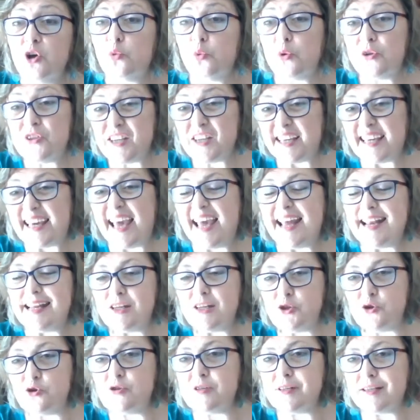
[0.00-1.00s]
which again
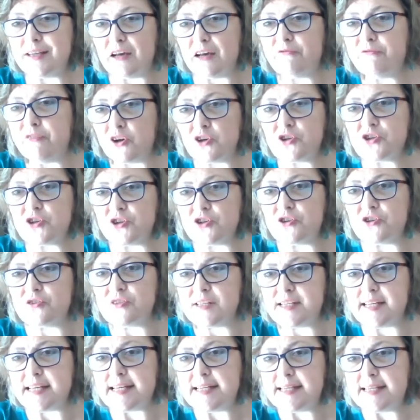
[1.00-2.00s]
is using a functional
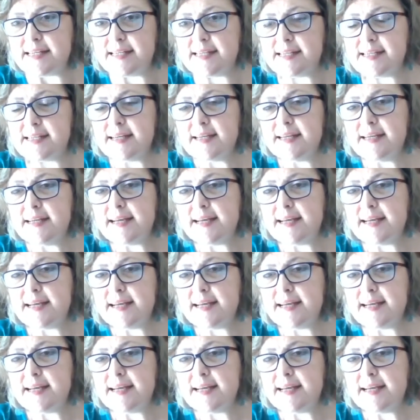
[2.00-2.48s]
status